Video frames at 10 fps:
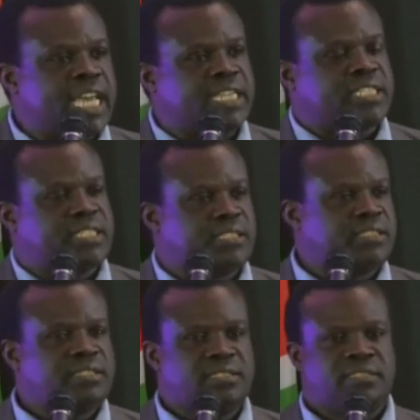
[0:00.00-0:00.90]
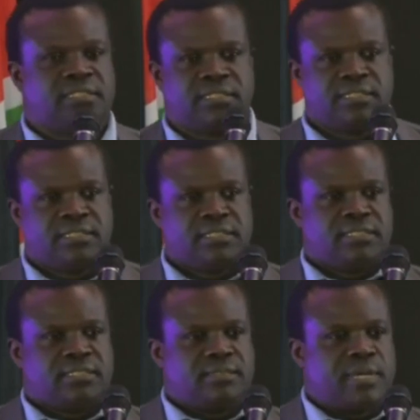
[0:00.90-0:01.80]
state,
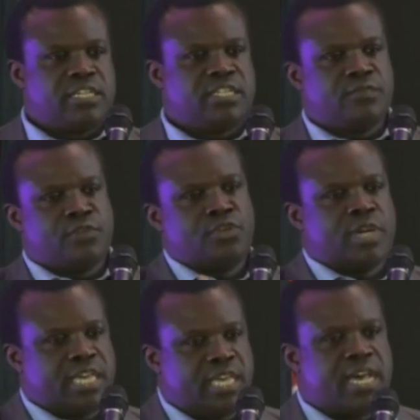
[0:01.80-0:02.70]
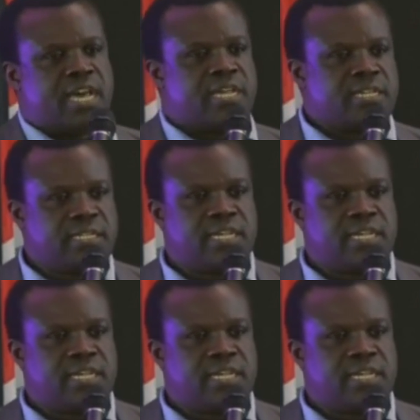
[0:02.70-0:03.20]
Man Stivo, you are here